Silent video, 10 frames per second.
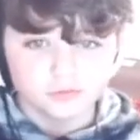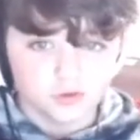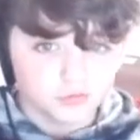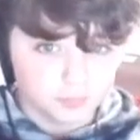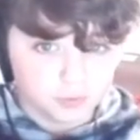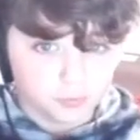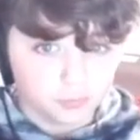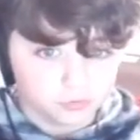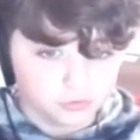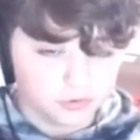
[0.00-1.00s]
Saved in
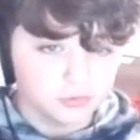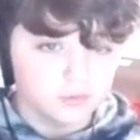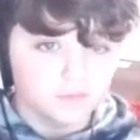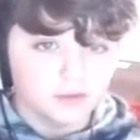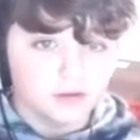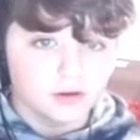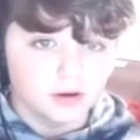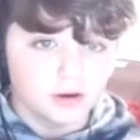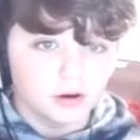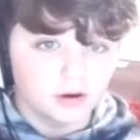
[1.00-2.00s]
pupils though.
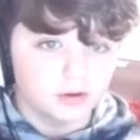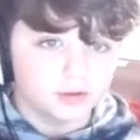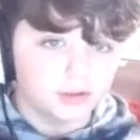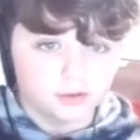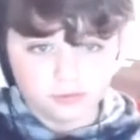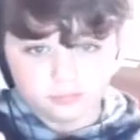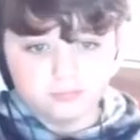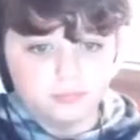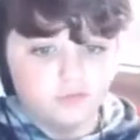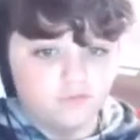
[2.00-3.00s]
You
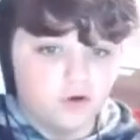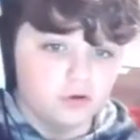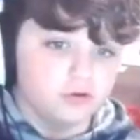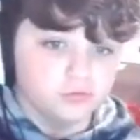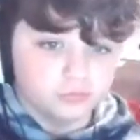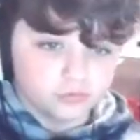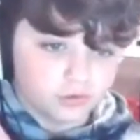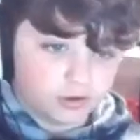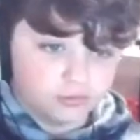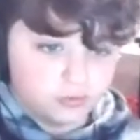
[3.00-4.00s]
know, my
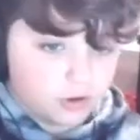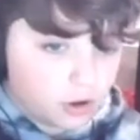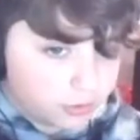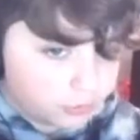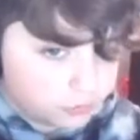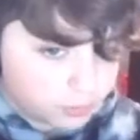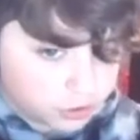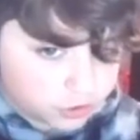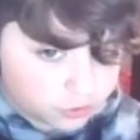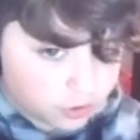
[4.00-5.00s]
volumes, I do not use
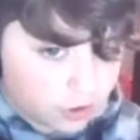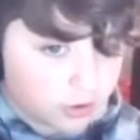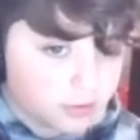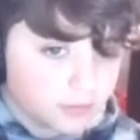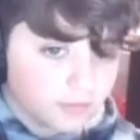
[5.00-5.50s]
push to talk.